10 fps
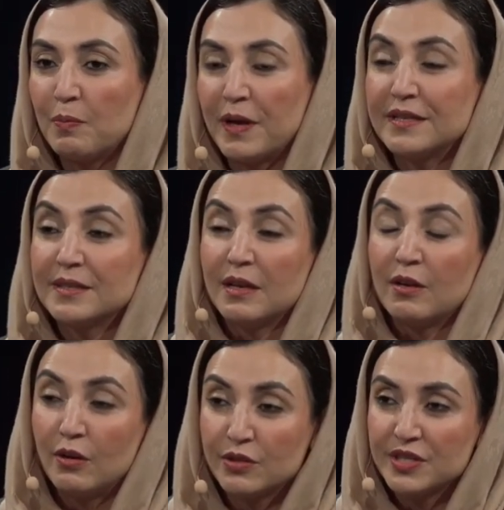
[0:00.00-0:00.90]
pays the
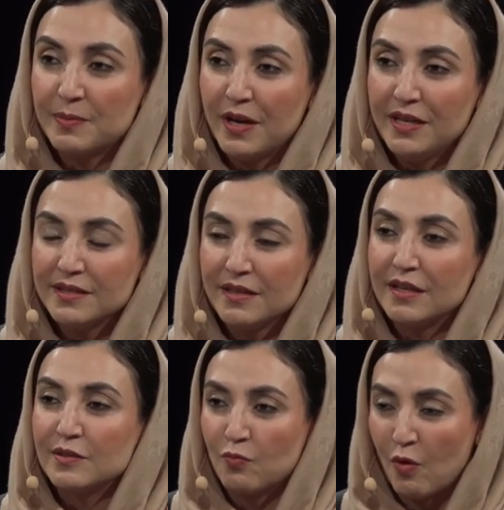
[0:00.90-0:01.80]
largest price
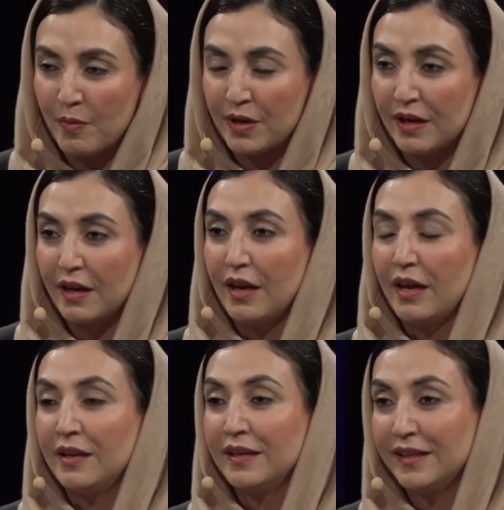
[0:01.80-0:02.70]
is women
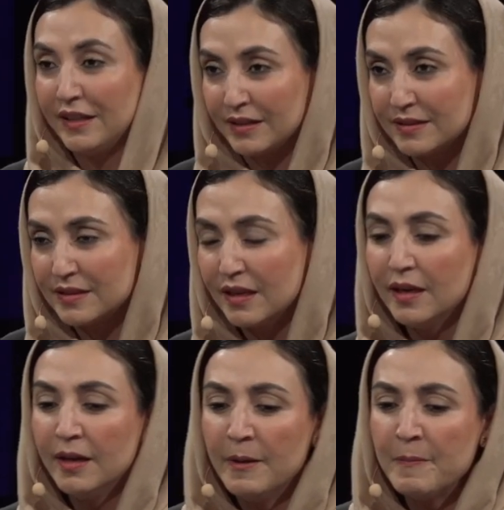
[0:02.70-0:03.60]
and kids.
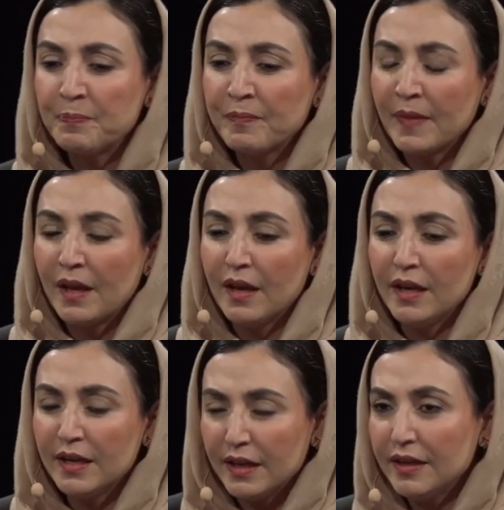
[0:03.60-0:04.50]

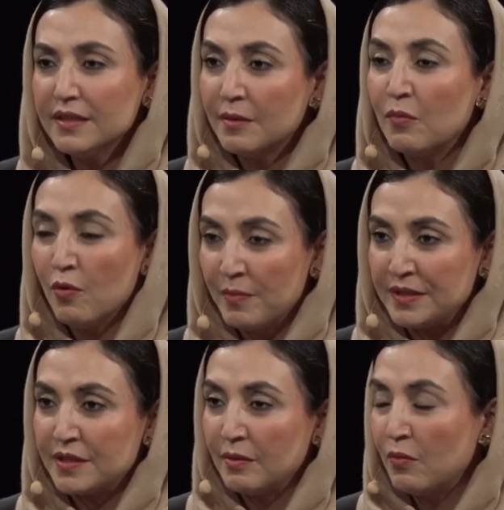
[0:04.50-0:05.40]
And it is a
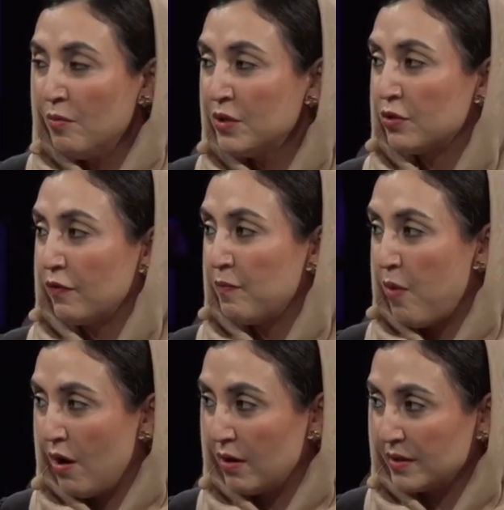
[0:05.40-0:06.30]
moment of
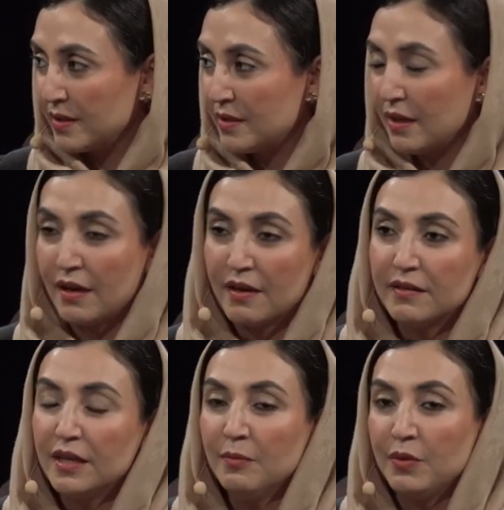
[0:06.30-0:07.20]
pause. And I
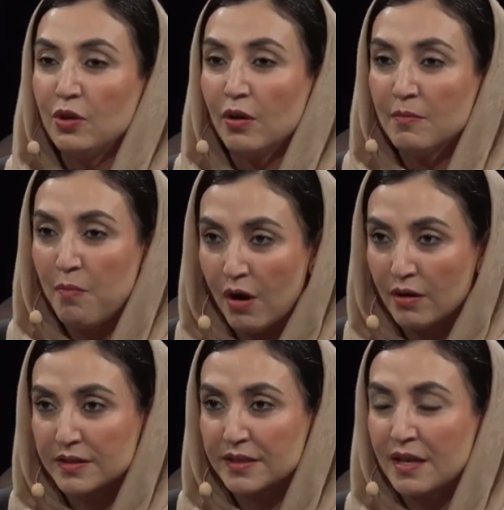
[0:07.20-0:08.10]
think beyond
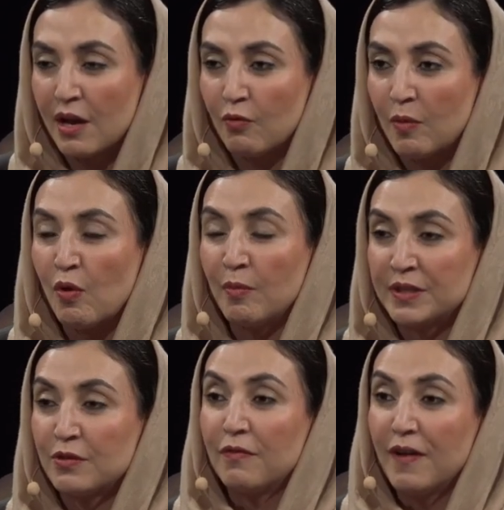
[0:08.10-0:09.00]
pause, now a
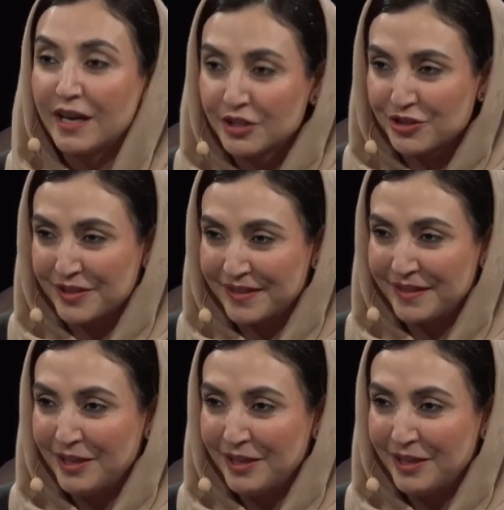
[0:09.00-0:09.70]
moment of action.